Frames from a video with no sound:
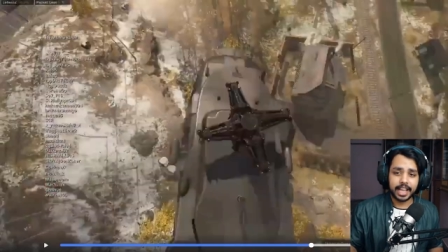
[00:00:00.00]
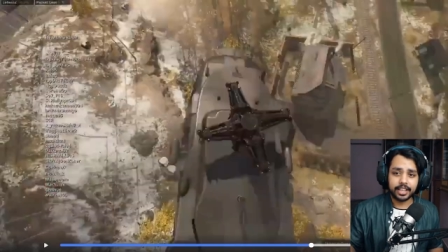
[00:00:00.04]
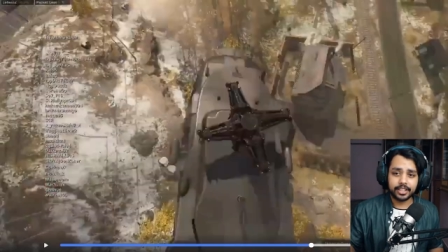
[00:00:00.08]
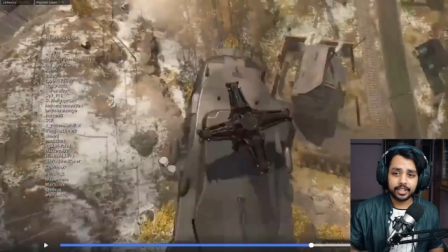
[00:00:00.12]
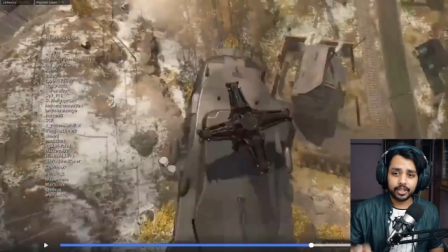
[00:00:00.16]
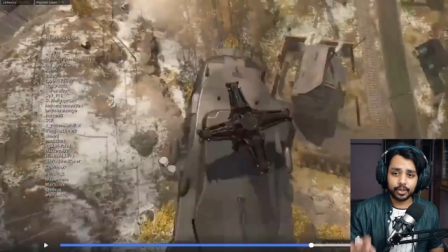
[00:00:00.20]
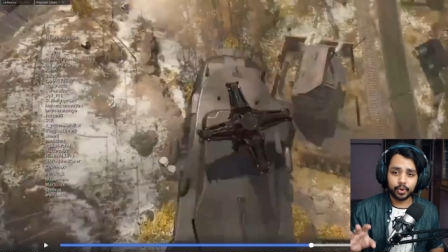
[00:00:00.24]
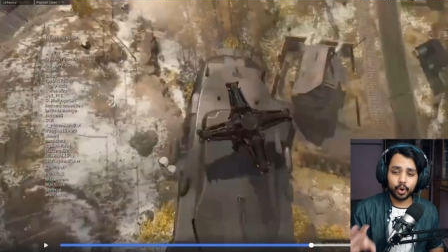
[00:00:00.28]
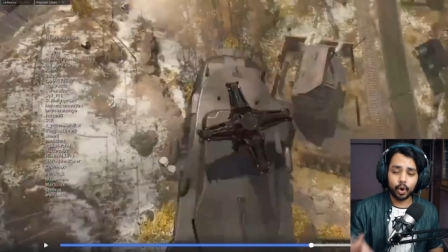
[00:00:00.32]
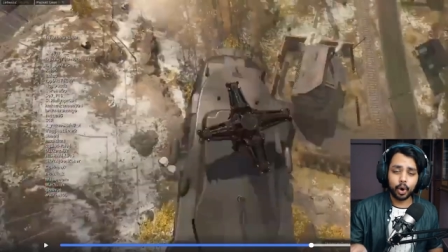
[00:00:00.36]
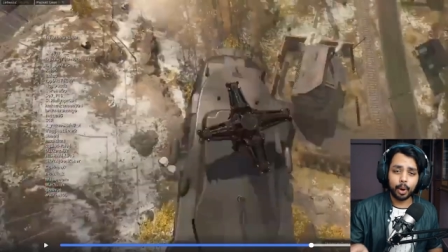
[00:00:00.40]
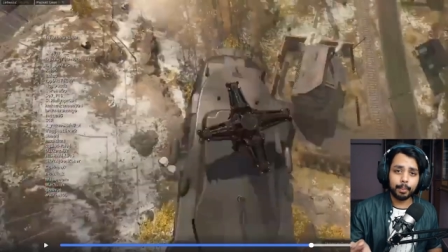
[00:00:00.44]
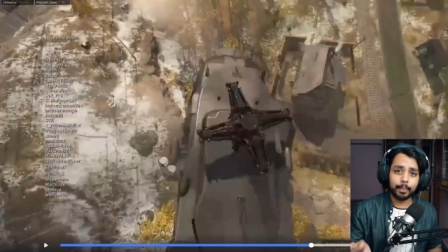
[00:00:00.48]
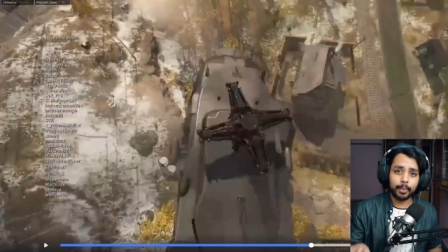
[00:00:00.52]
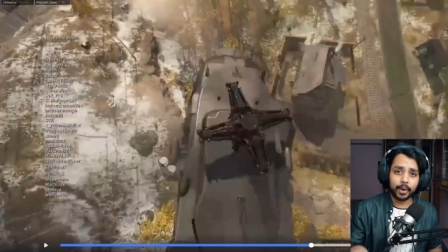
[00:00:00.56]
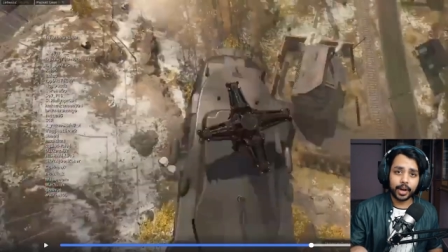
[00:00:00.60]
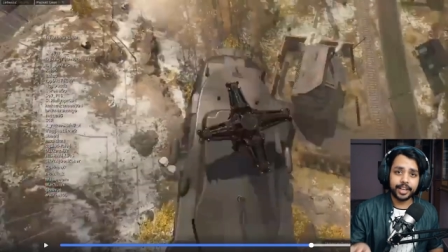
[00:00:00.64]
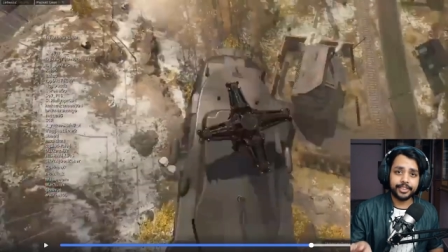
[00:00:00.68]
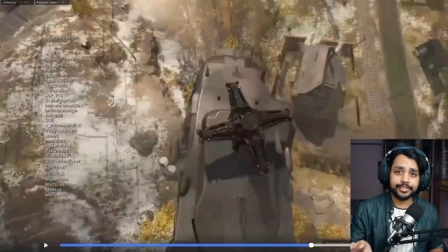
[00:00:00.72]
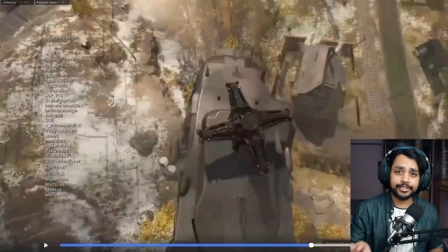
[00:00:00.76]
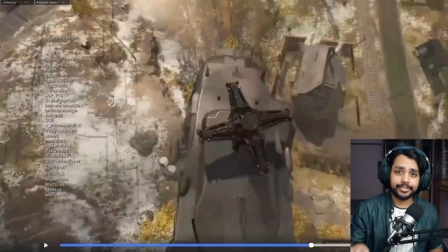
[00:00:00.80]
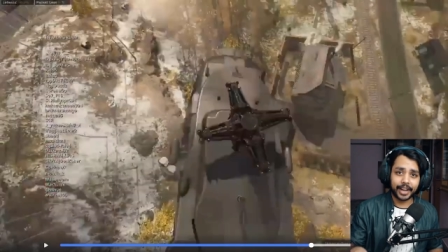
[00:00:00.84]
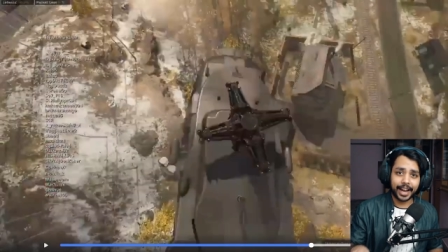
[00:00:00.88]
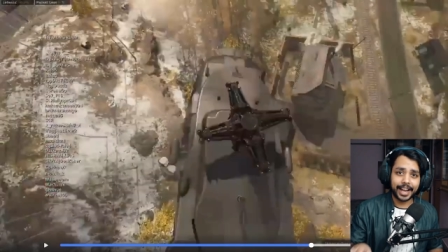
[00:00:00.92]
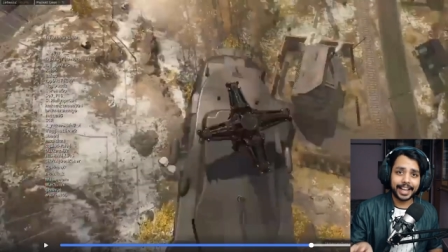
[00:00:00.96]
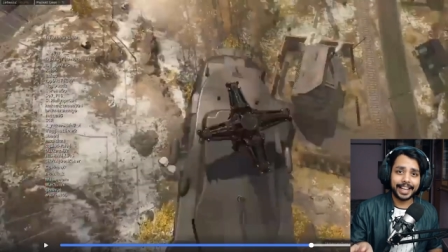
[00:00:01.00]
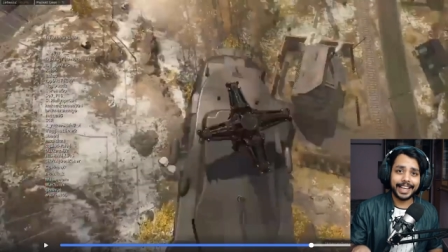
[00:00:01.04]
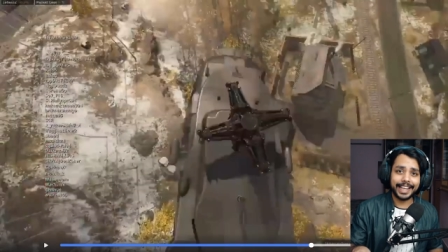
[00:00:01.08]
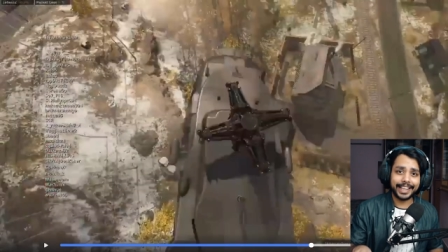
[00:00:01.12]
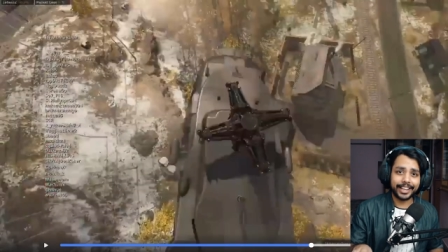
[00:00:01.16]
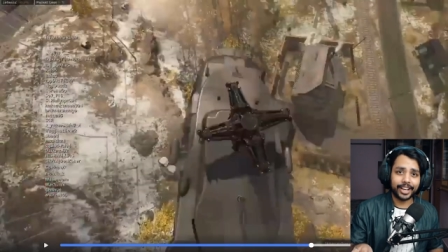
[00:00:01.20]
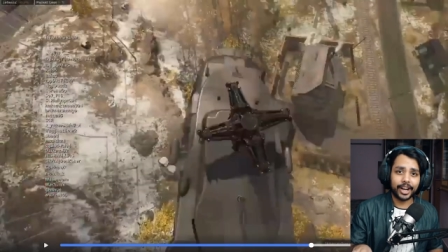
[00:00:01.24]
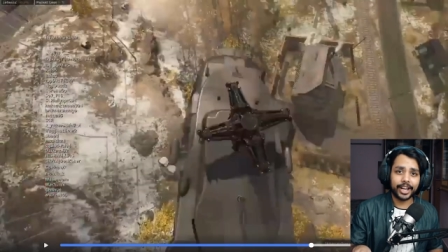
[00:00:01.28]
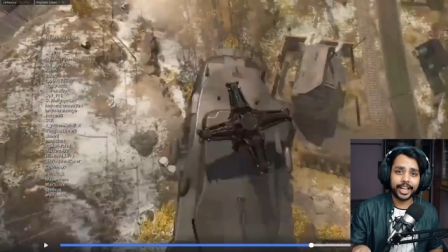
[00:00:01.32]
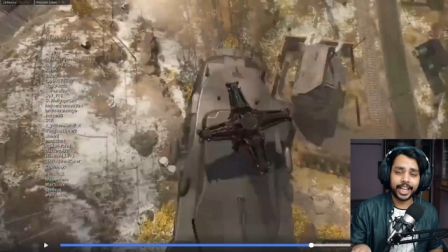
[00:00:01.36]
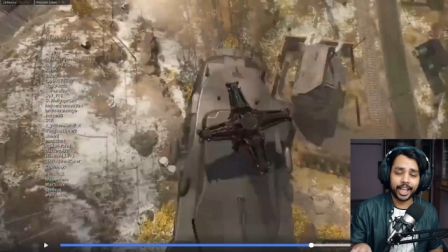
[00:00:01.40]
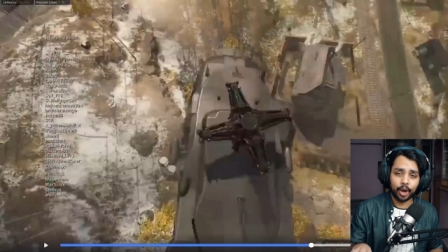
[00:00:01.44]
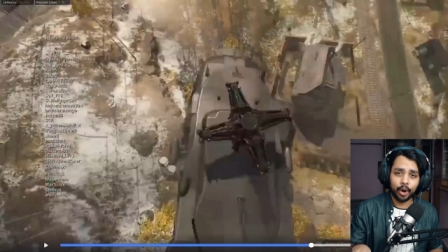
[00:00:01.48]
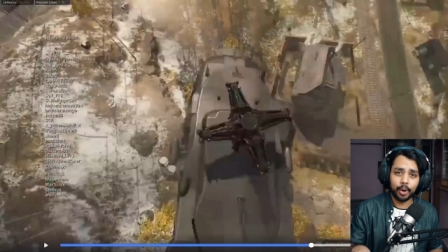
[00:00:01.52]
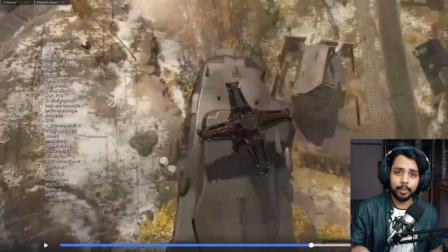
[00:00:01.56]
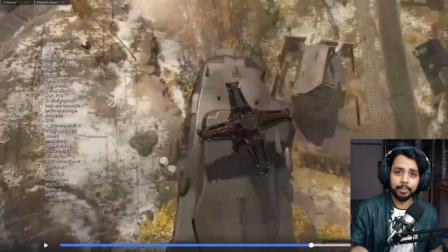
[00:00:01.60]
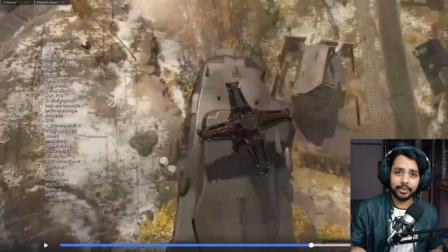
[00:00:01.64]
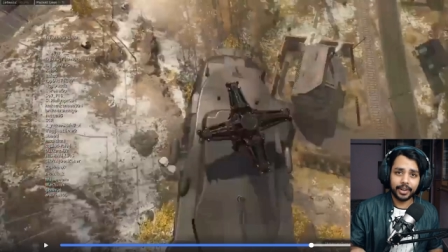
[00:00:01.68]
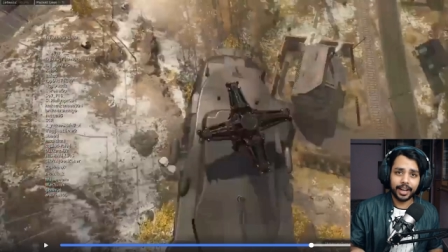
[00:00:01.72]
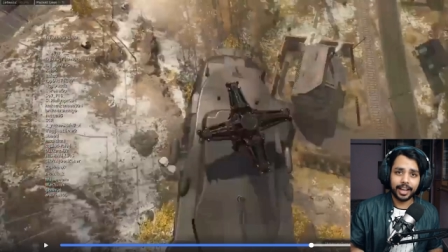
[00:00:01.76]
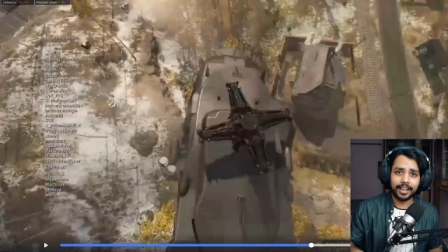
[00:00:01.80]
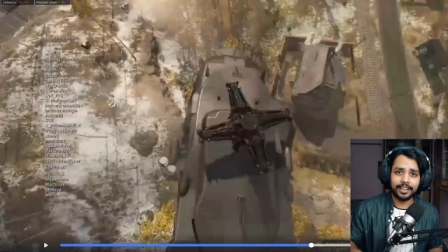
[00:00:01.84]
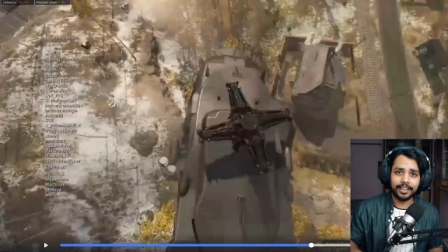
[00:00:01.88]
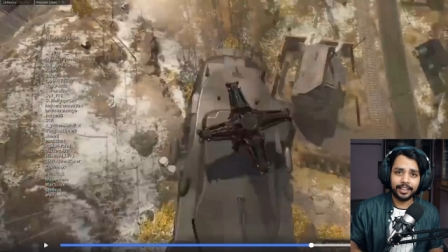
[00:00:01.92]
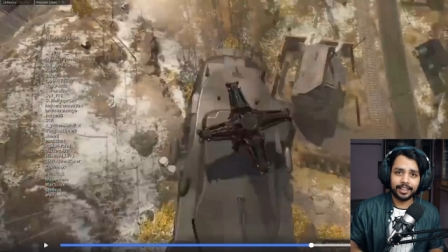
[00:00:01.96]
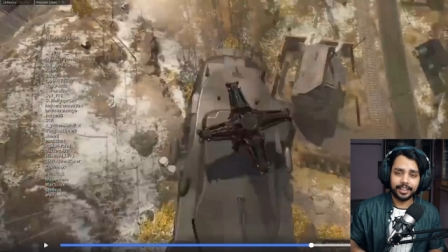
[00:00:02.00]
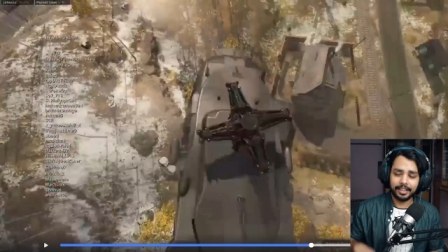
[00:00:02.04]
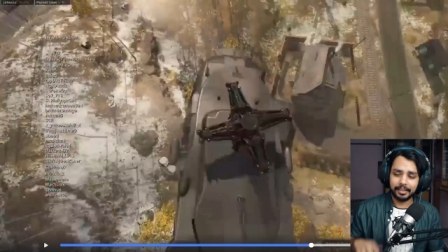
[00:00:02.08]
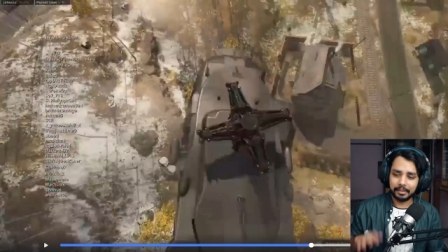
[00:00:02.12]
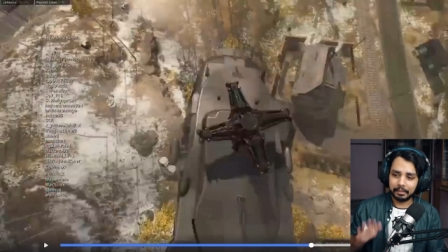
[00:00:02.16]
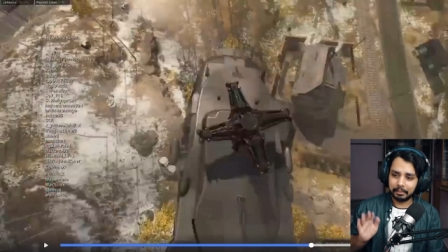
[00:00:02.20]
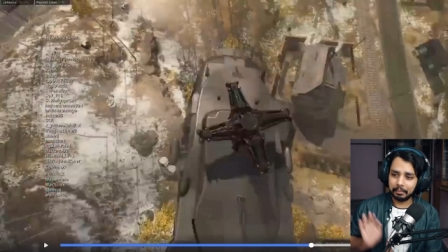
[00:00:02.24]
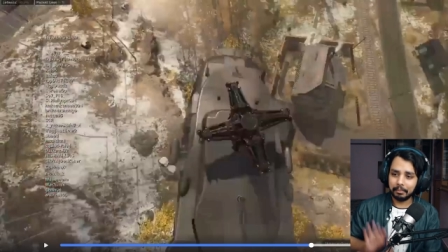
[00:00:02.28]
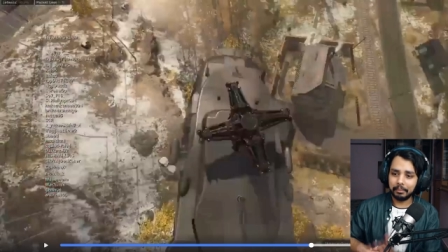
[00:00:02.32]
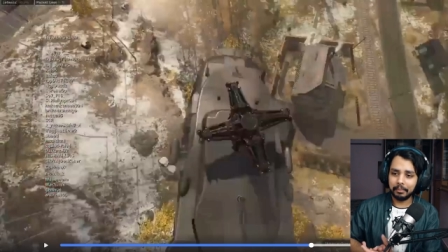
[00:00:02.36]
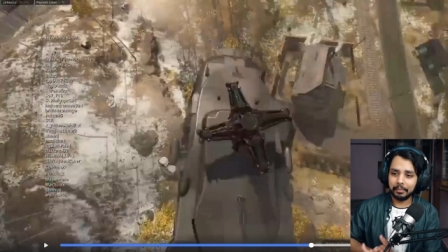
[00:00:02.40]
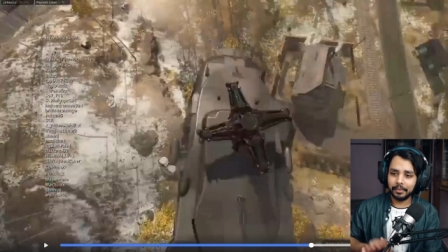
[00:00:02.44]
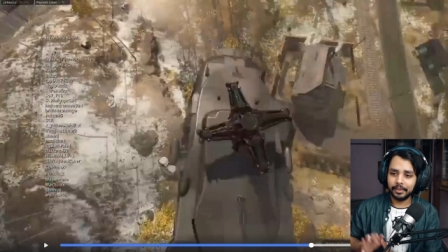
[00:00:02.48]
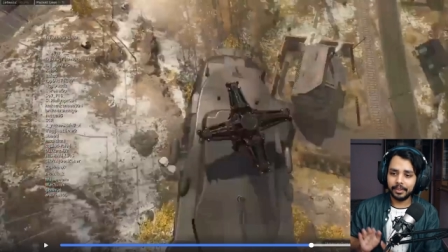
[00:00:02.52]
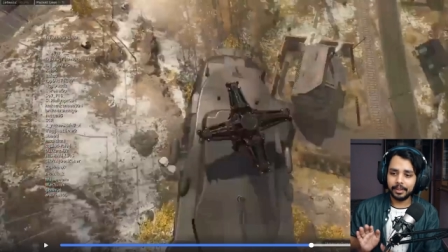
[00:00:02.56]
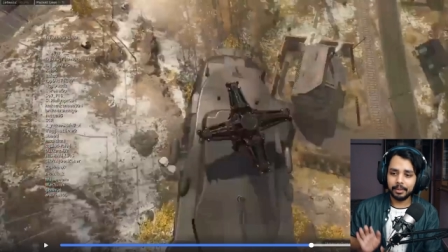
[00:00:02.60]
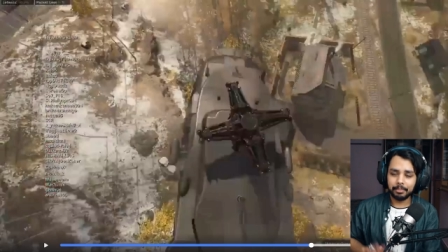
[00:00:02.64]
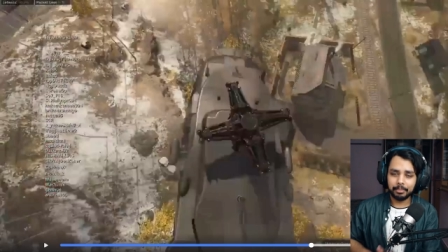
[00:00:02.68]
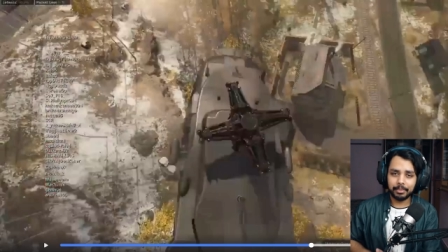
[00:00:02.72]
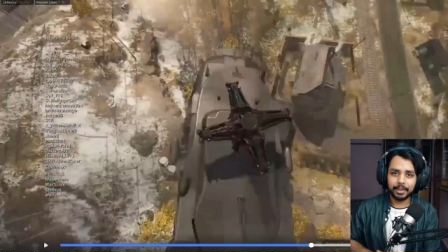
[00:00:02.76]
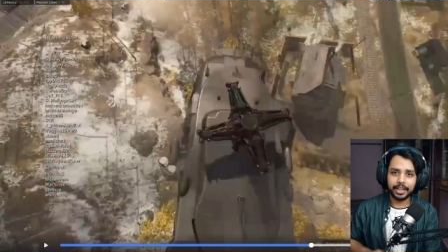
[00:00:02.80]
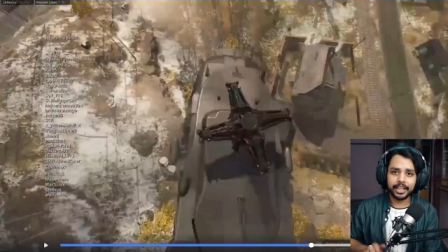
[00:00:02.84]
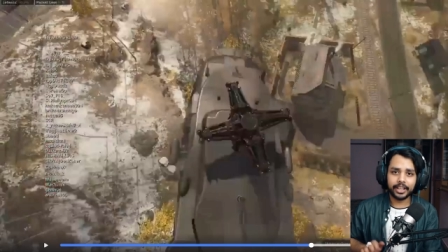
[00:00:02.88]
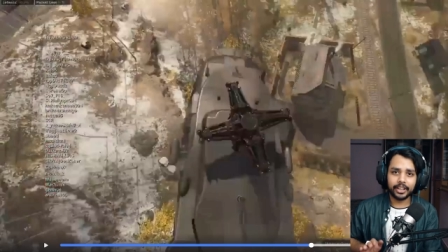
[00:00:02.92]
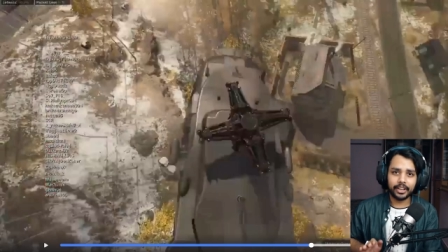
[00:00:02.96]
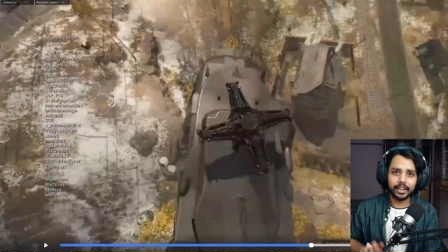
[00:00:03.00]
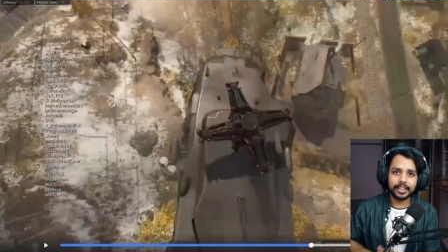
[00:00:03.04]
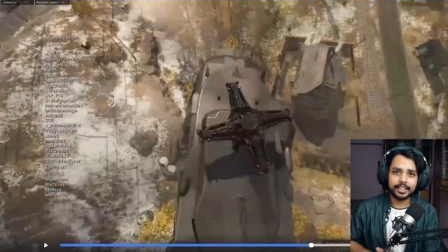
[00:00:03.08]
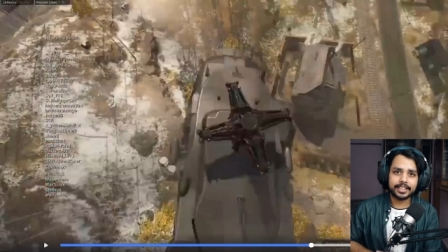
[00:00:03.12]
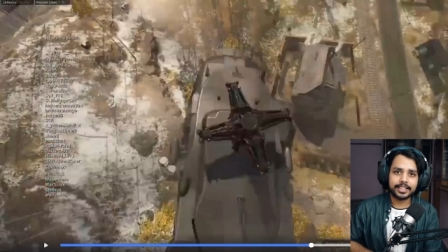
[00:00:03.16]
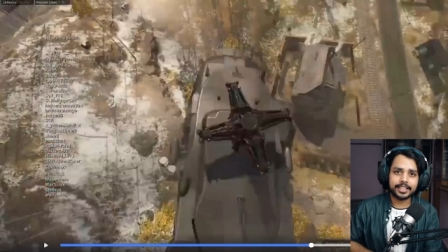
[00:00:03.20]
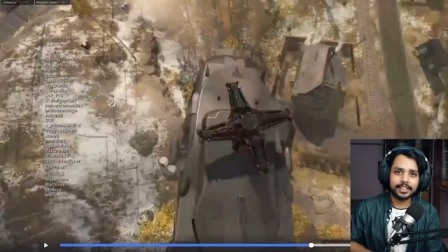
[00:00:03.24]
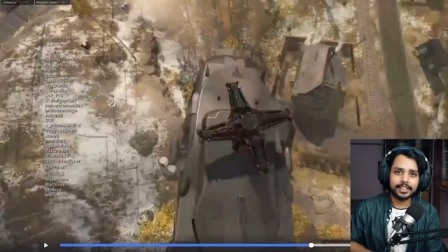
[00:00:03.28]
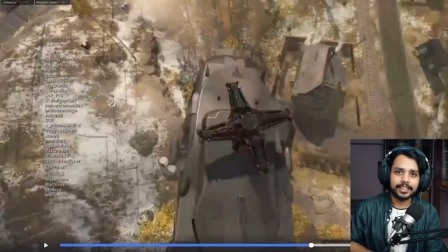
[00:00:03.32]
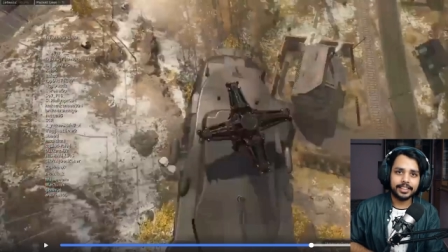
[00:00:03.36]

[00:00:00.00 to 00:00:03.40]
So homeboy finally got a home run. Pretty good.